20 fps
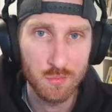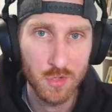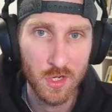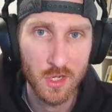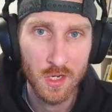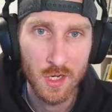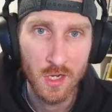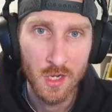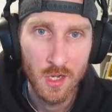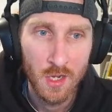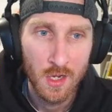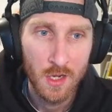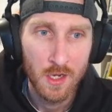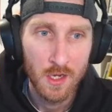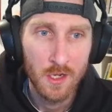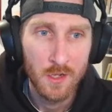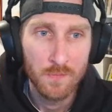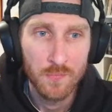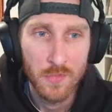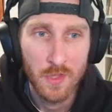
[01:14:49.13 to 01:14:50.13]
But
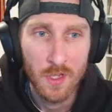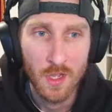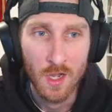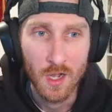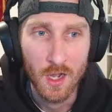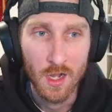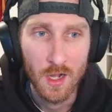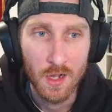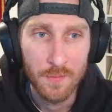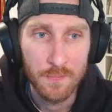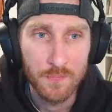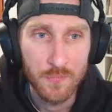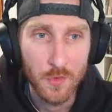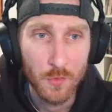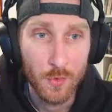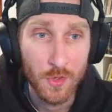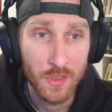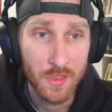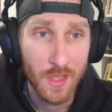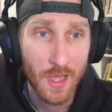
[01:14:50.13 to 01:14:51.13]

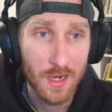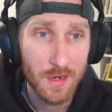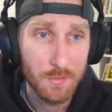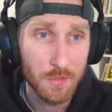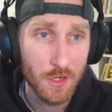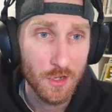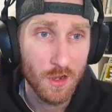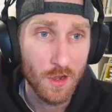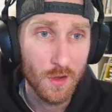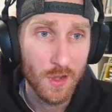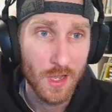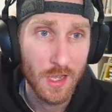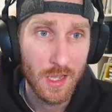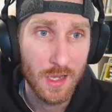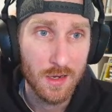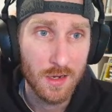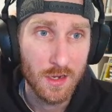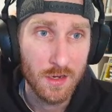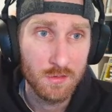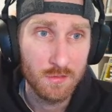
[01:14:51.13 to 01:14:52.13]
with that, I'm going to go
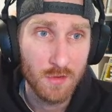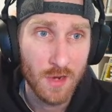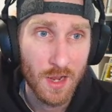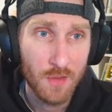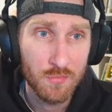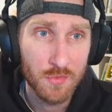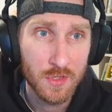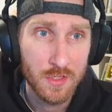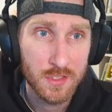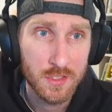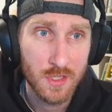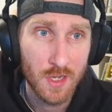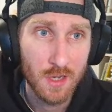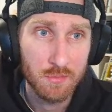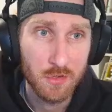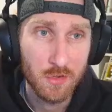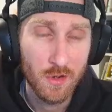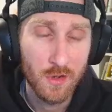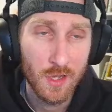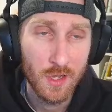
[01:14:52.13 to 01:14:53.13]
ahead and wrap this
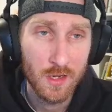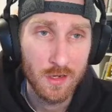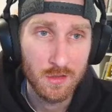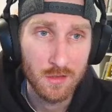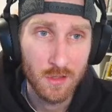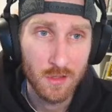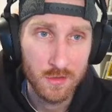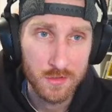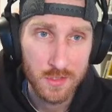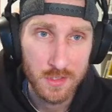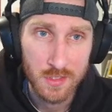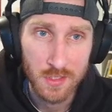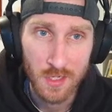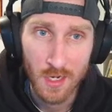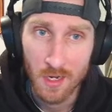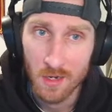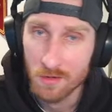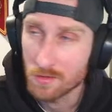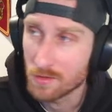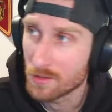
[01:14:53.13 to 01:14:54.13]
up. I'll go ahead and close this
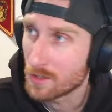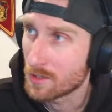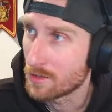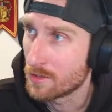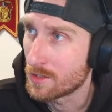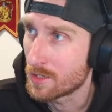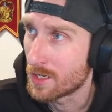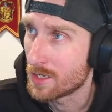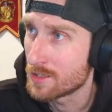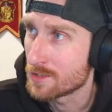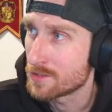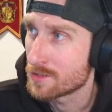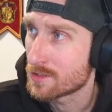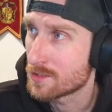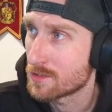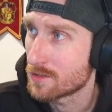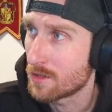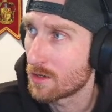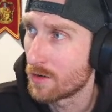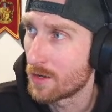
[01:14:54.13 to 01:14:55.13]
out. You
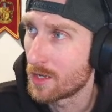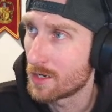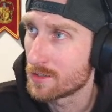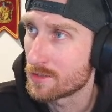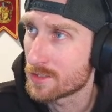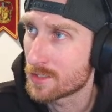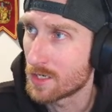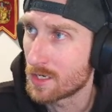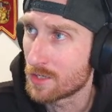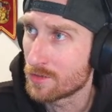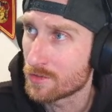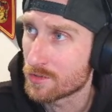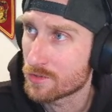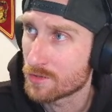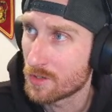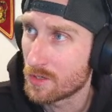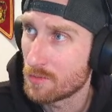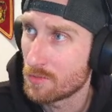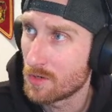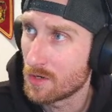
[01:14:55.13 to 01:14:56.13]
guys go ahead and stay on the
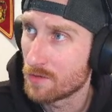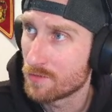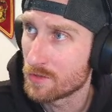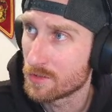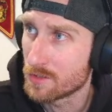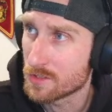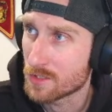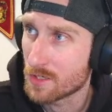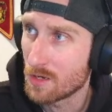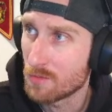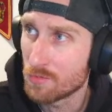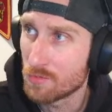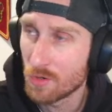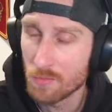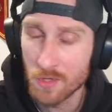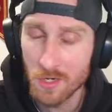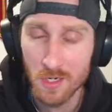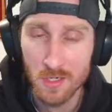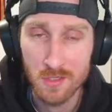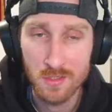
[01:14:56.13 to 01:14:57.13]
stream here for just a couple more
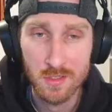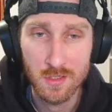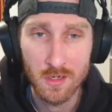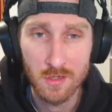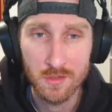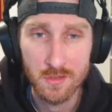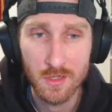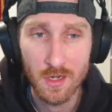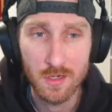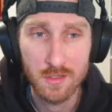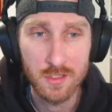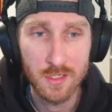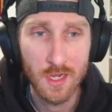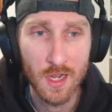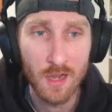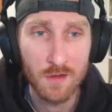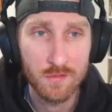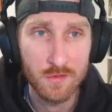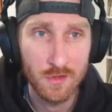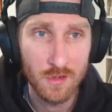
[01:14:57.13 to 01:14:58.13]
minutes, and I'll talk to you
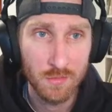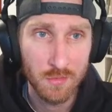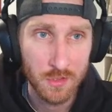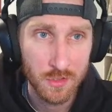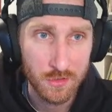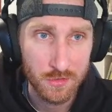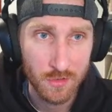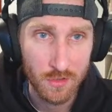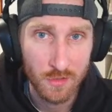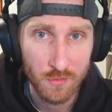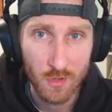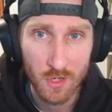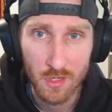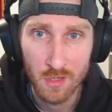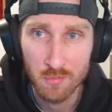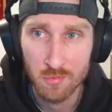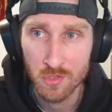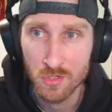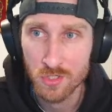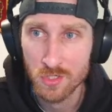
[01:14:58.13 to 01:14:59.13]
after. But just really want to
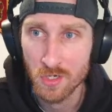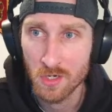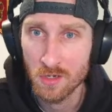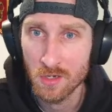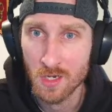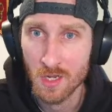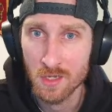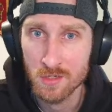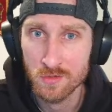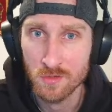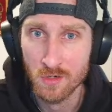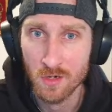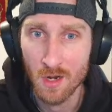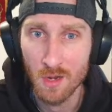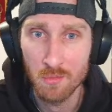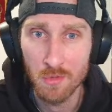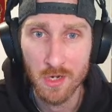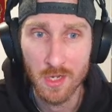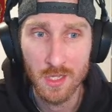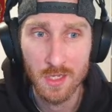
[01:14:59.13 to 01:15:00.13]
appreciate you guys for
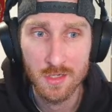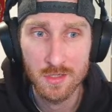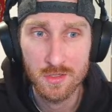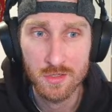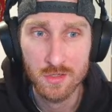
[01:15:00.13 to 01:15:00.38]
coming in.